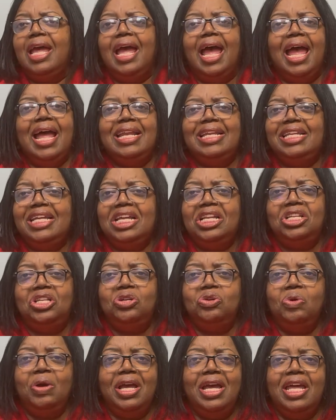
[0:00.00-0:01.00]
and didn't
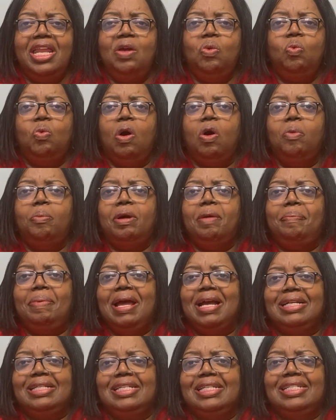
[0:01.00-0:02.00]
do any warm-up
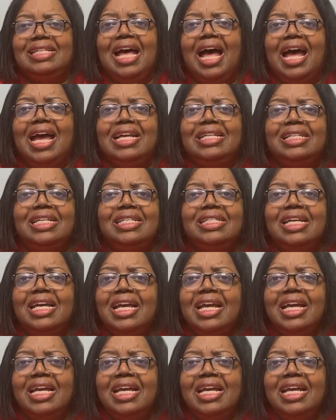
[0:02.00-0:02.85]
exercises,